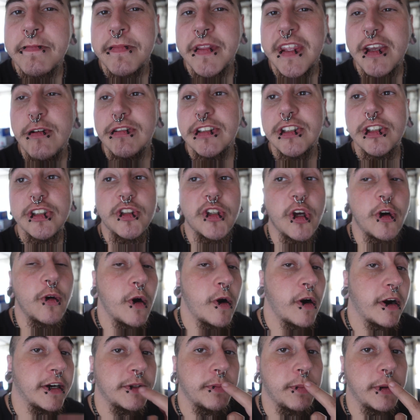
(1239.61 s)
It was so
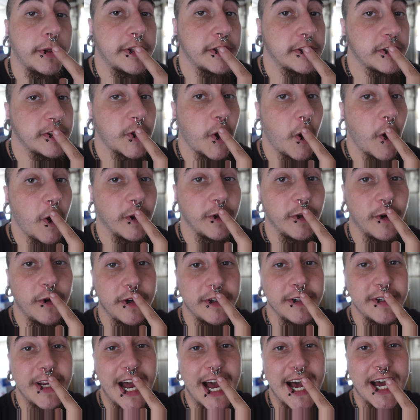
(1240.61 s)
hard to put the skull
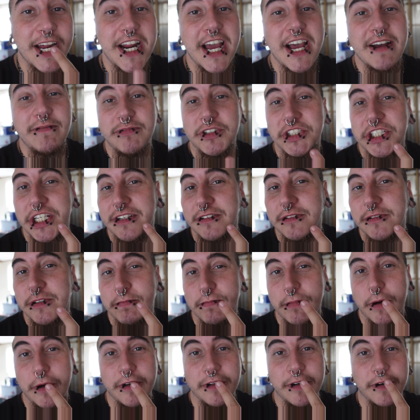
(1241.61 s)
on. I had to have Jen
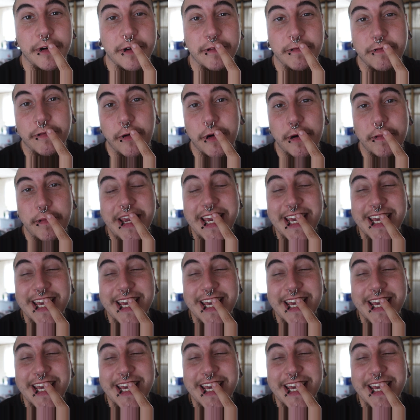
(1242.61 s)
put it on for me.